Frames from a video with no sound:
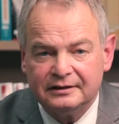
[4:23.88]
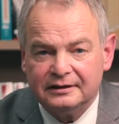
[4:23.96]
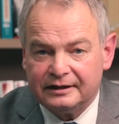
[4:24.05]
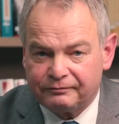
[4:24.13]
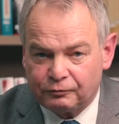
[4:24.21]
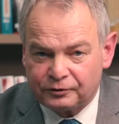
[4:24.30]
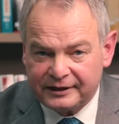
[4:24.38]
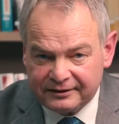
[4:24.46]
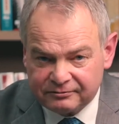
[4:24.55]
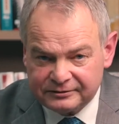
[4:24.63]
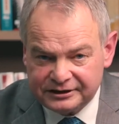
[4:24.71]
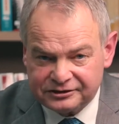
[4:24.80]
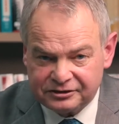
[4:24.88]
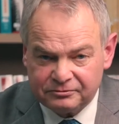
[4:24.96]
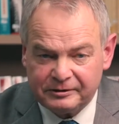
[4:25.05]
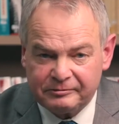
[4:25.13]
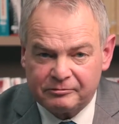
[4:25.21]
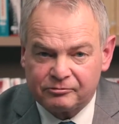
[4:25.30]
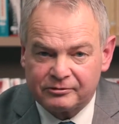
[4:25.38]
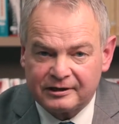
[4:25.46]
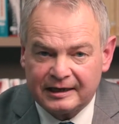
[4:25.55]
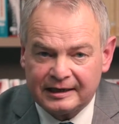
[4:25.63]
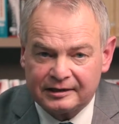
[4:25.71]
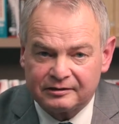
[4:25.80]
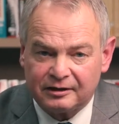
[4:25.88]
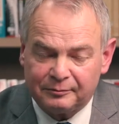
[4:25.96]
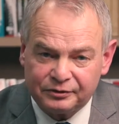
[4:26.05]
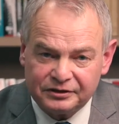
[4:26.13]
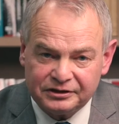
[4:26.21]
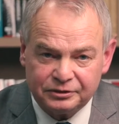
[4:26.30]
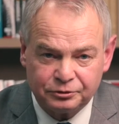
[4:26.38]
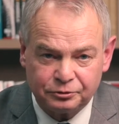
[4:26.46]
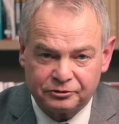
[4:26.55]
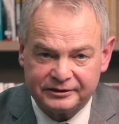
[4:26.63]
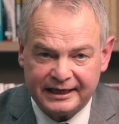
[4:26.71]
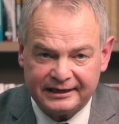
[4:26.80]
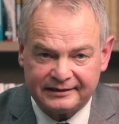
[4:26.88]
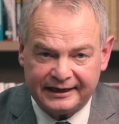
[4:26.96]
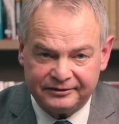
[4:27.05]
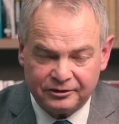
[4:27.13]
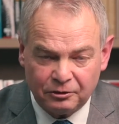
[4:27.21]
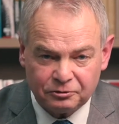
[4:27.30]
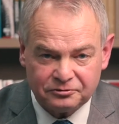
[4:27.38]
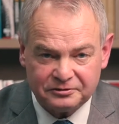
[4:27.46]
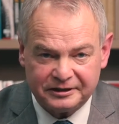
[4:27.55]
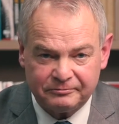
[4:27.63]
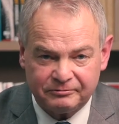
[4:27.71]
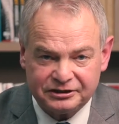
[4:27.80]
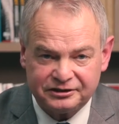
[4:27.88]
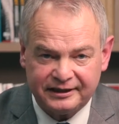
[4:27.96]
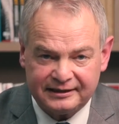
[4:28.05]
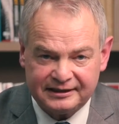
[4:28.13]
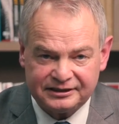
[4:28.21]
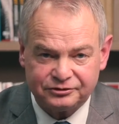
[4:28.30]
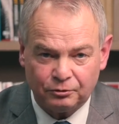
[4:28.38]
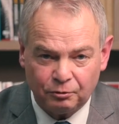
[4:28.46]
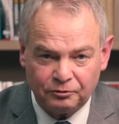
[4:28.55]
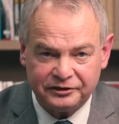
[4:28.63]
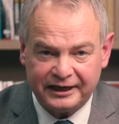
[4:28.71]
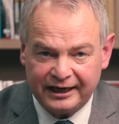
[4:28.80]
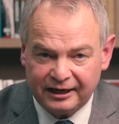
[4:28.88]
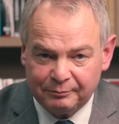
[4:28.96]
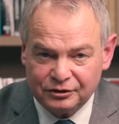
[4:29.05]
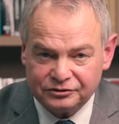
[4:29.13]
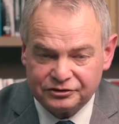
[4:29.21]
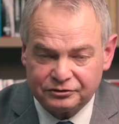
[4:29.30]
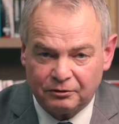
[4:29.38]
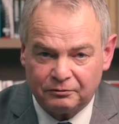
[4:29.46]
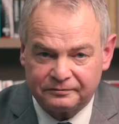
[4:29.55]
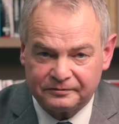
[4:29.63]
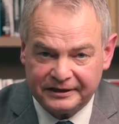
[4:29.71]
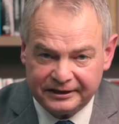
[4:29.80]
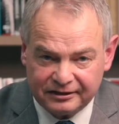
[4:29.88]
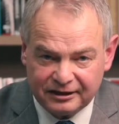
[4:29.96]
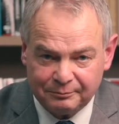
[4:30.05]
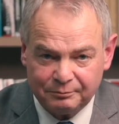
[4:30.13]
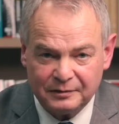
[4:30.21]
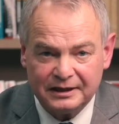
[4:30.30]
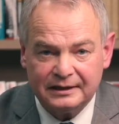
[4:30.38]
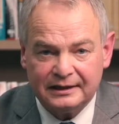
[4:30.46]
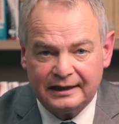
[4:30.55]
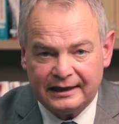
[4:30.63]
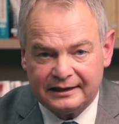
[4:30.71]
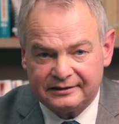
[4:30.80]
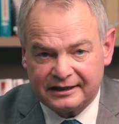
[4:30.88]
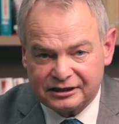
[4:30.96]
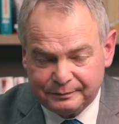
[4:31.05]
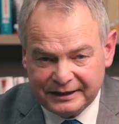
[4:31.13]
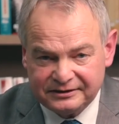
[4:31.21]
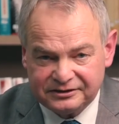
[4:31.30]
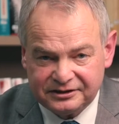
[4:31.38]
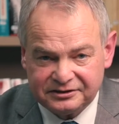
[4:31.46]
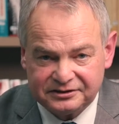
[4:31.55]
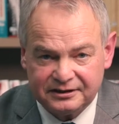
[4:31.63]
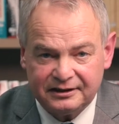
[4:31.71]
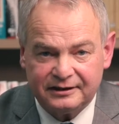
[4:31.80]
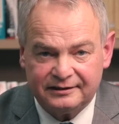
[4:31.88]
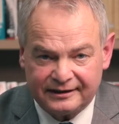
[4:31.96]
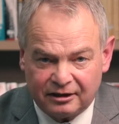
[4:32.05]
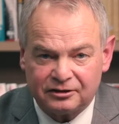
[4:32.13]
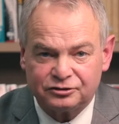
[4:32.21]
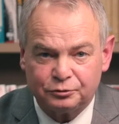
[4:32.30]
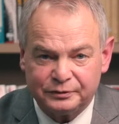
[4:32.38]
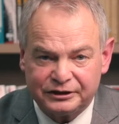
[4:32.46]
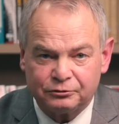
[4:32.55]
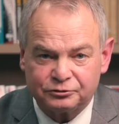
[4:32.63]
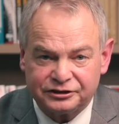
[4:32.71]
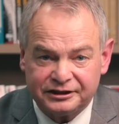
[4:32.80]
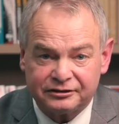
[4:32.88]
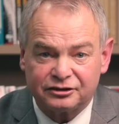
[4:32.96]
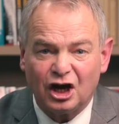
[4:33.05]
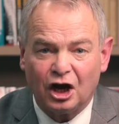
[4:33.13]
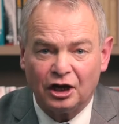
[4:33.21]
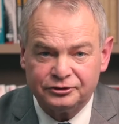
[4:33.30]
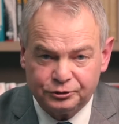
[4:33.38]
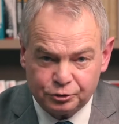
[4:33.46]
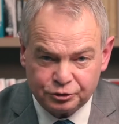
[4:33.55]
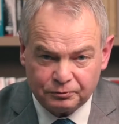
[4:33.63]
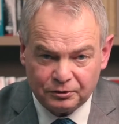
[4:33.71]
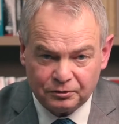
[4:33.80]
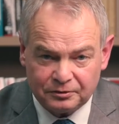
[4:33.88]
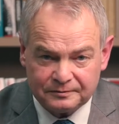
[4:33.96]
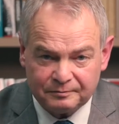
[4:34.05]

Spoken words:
And for that reason, we will require companies to create a note in which they list all the elements of income and expenses that are to be considered unusual.